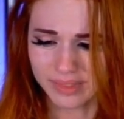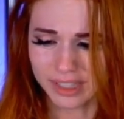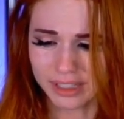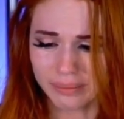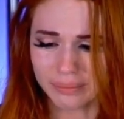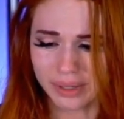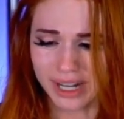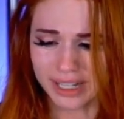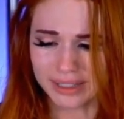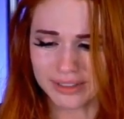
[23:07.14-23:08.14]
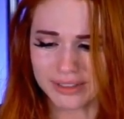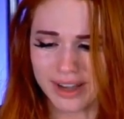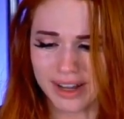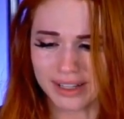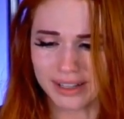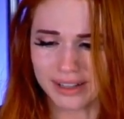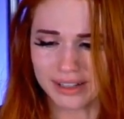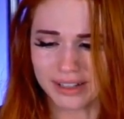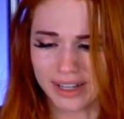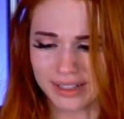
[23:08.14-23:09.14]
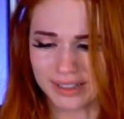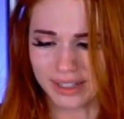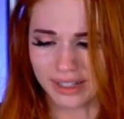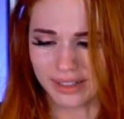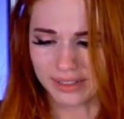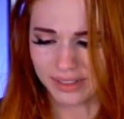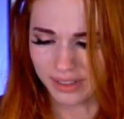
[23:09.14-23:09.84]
Your body is not in the content.